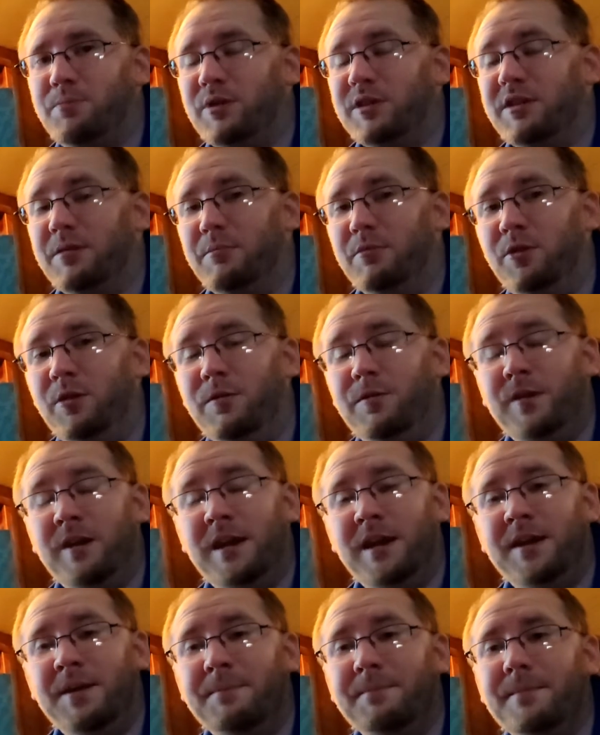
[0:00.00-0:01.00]
up with the
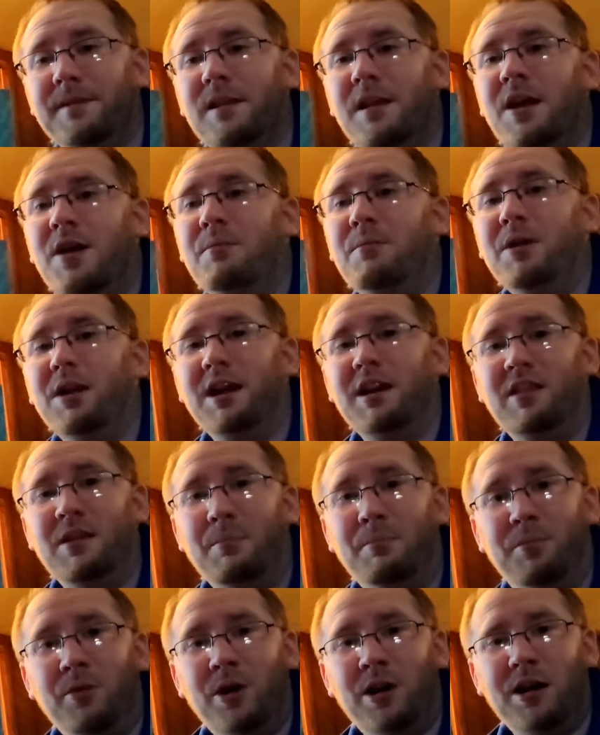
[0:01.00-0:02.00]
movie, but in
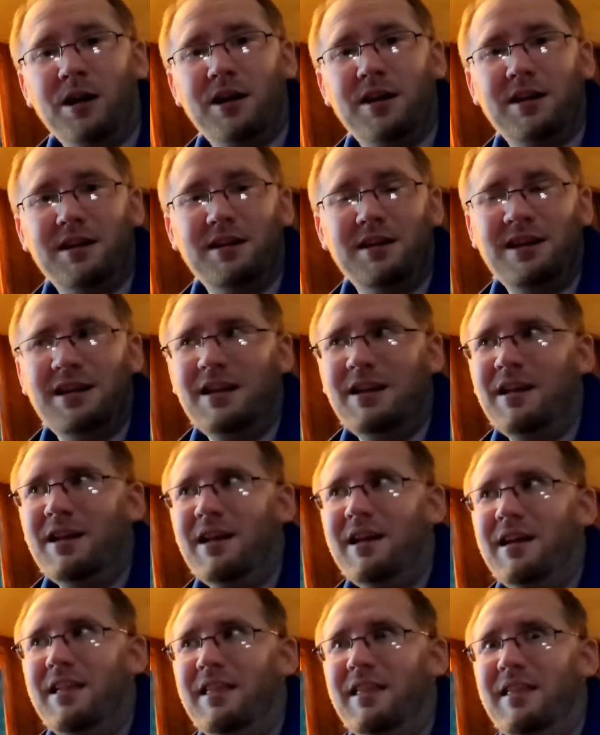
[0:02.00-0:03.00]
the book,
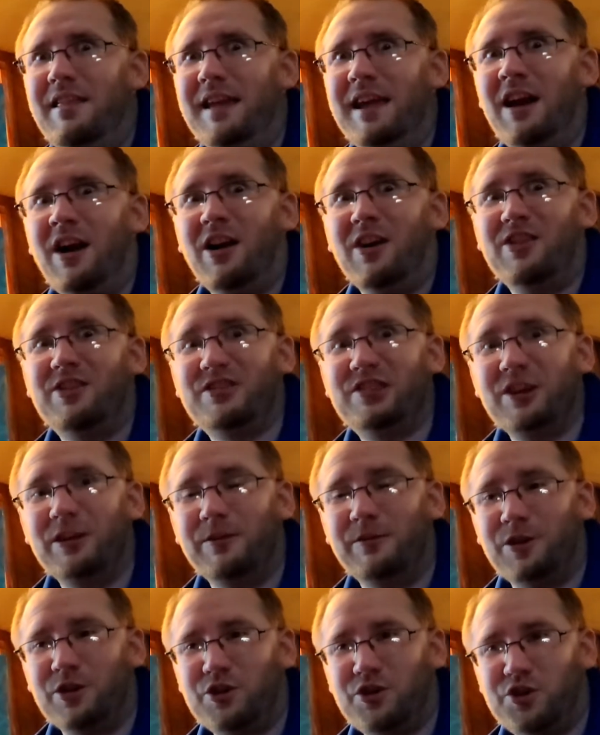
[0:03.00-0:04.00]
they are
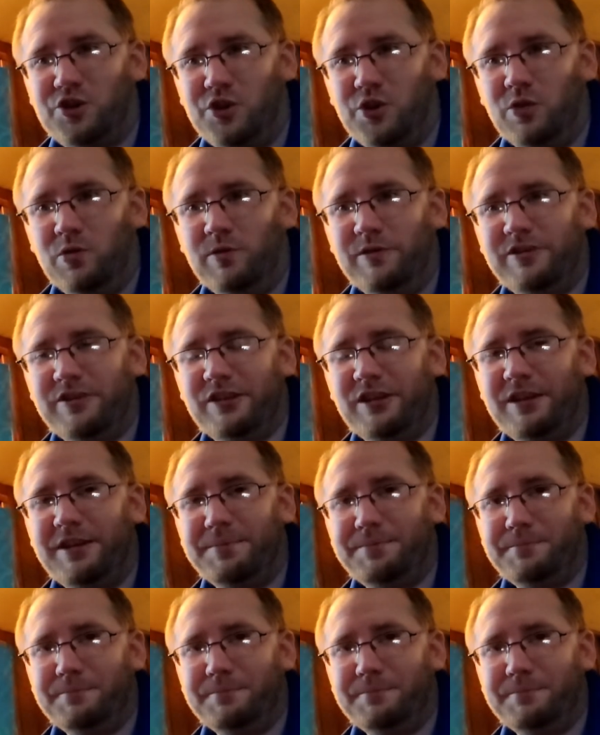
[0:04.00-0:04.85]
silver shoes.